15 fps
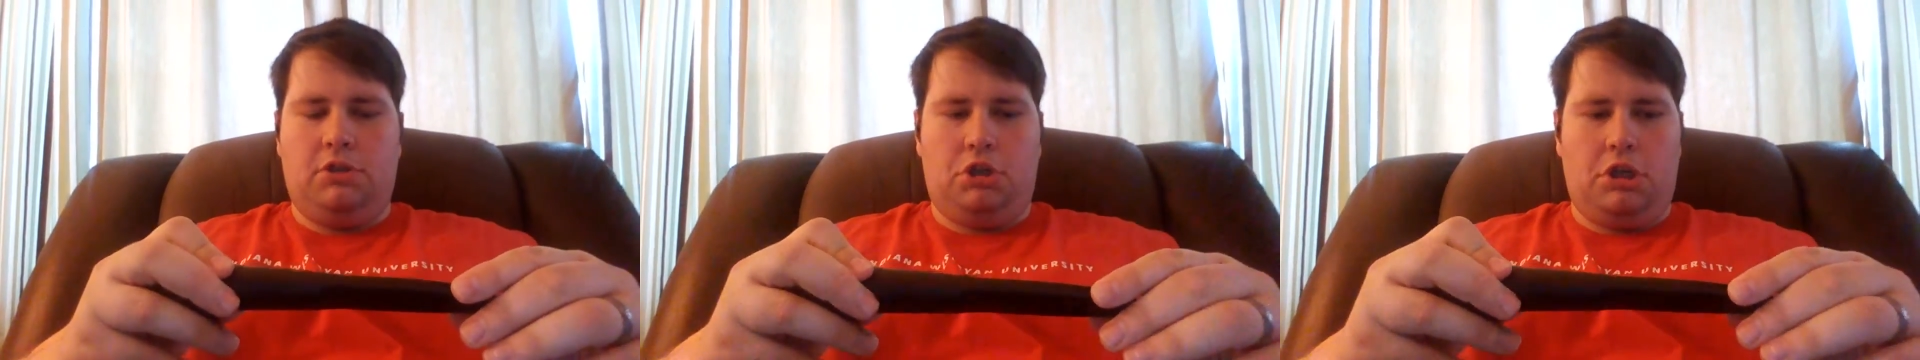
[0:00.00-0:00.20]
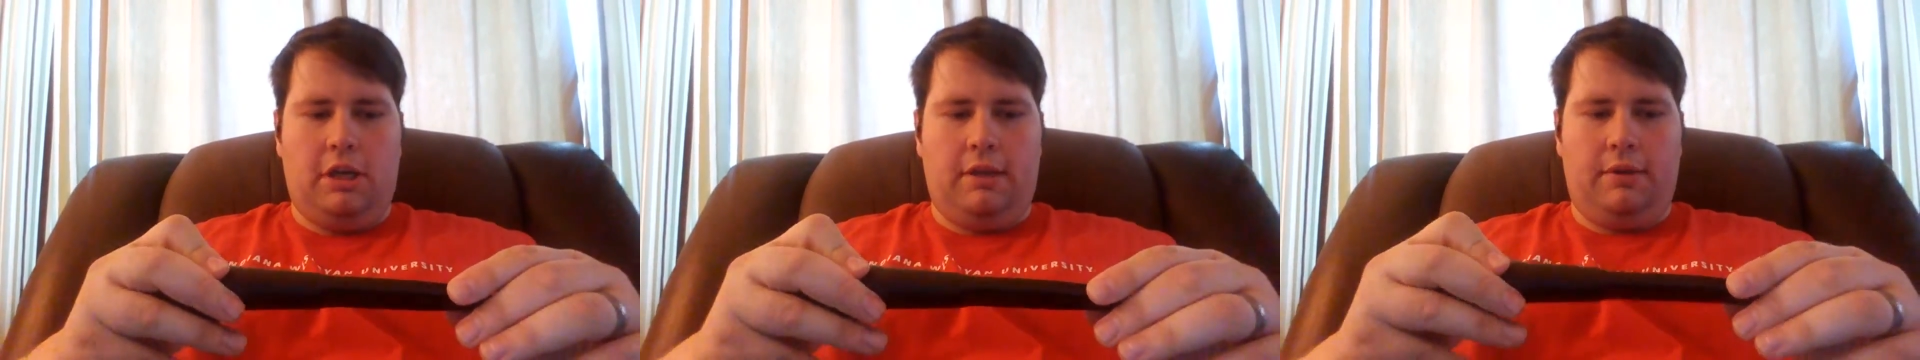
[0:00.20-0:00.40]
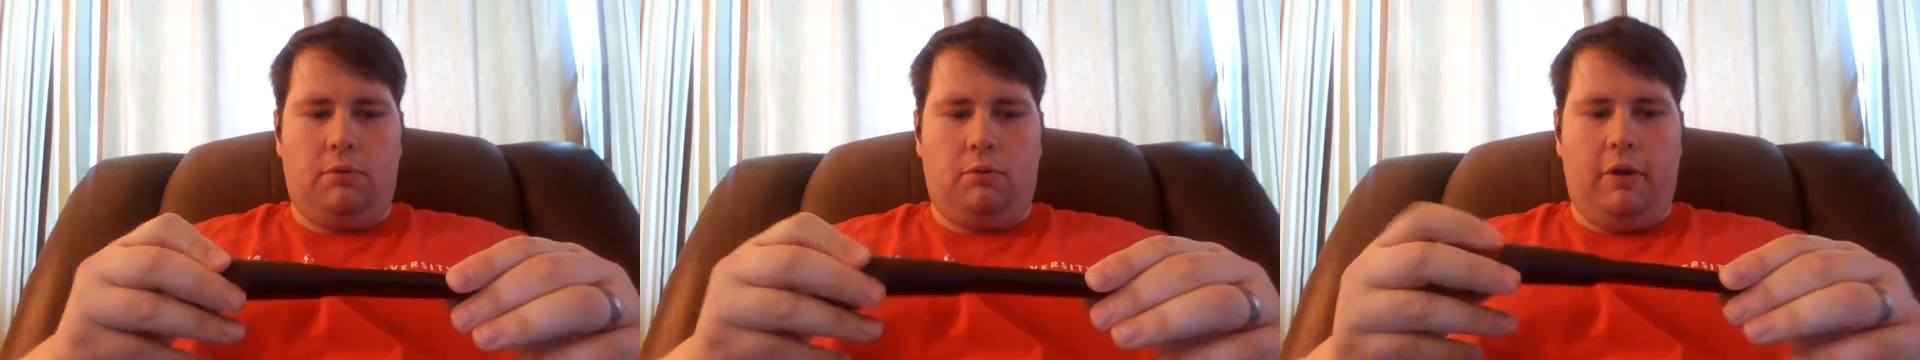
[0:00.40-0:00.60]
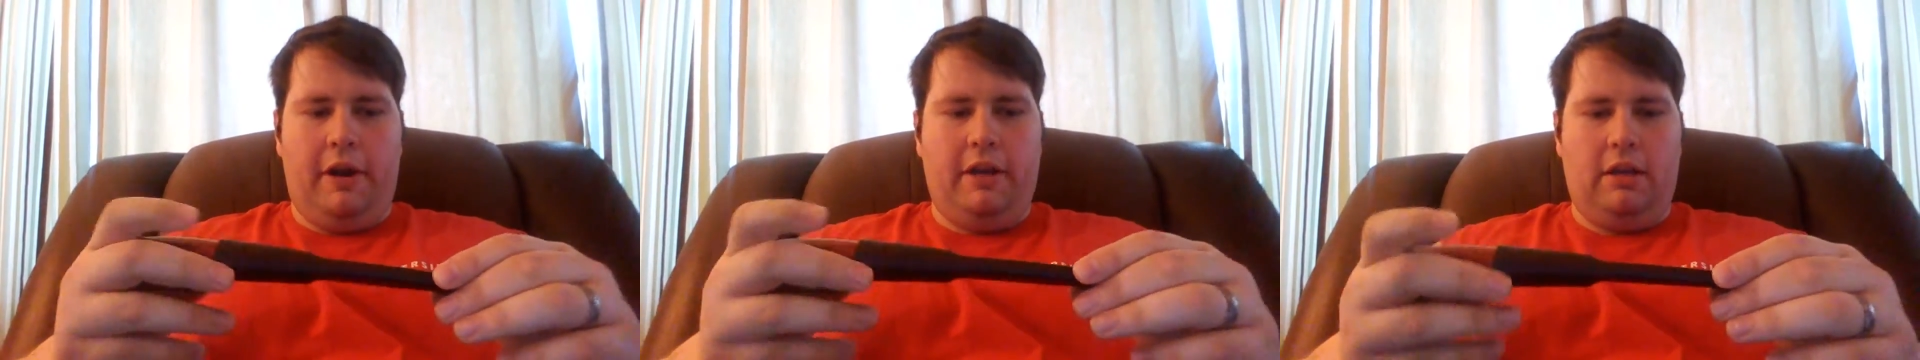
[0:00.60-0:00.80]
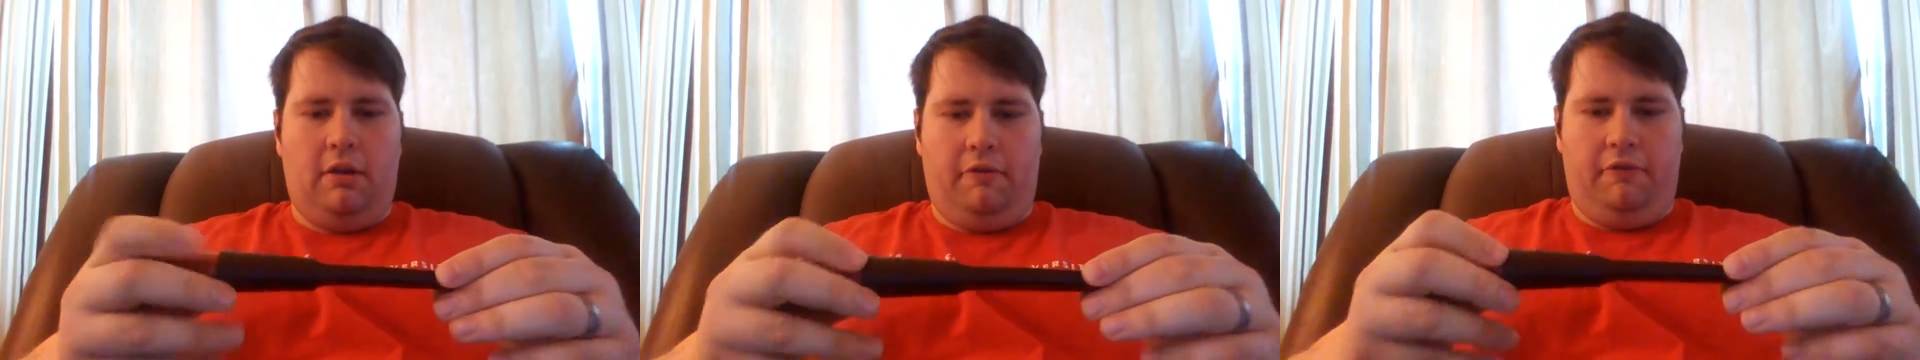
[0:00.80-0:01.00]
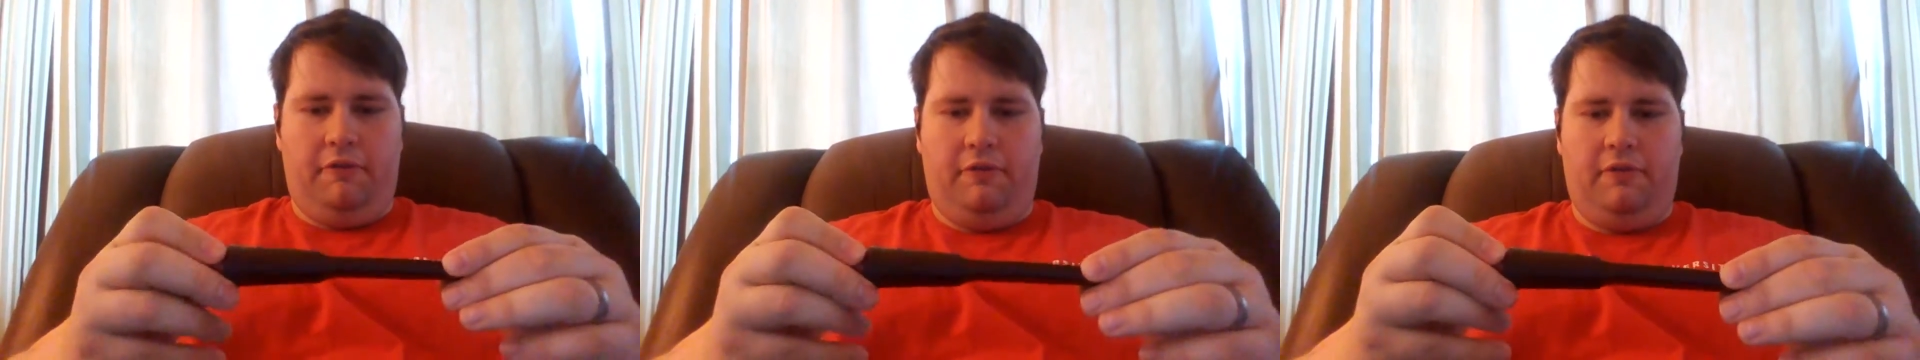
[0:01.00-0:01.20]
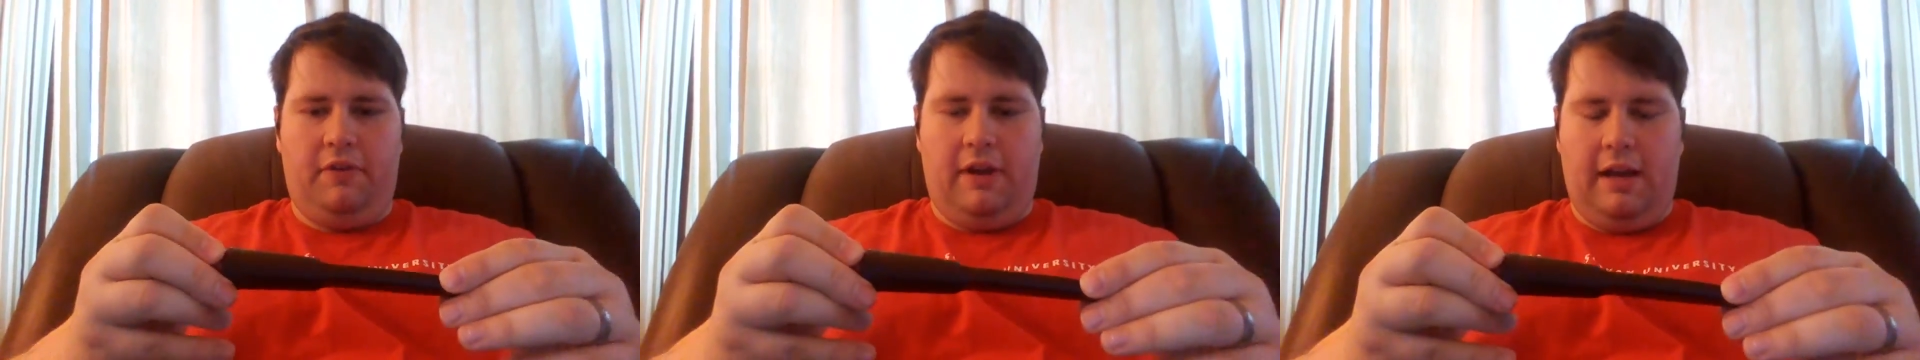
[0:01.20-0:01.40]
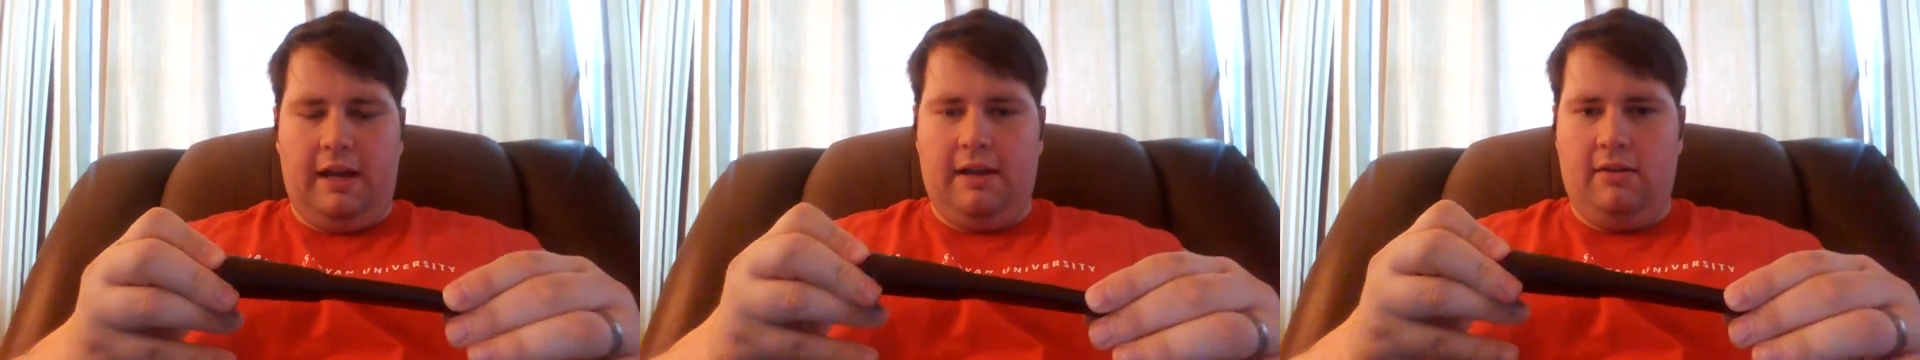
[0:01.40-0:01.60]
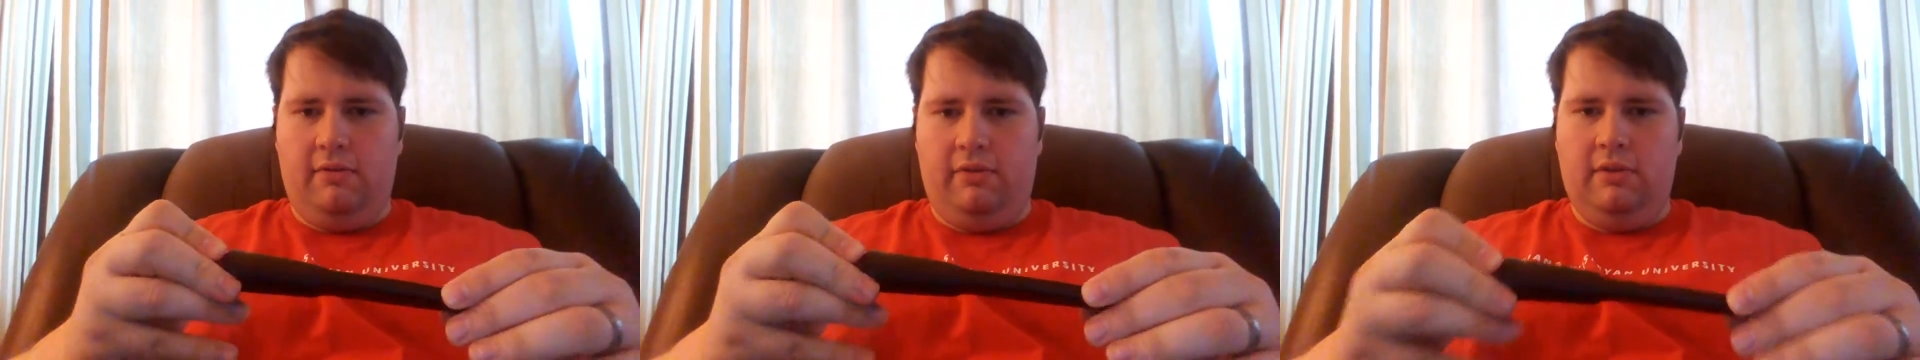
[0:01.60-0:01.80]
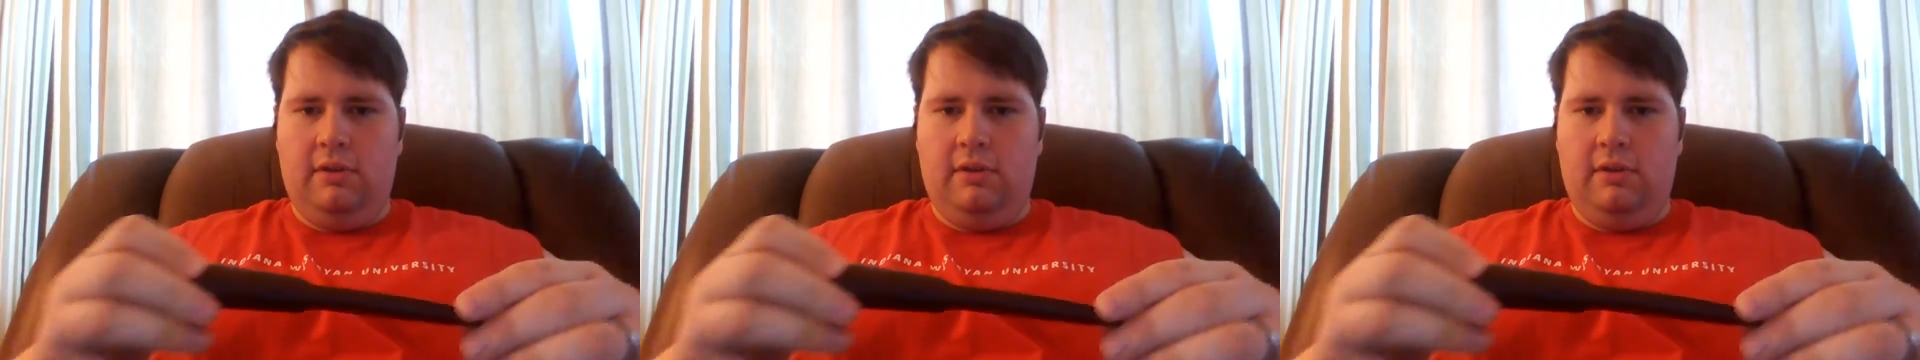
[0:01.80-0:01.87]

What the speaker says: sheath a rating of 5,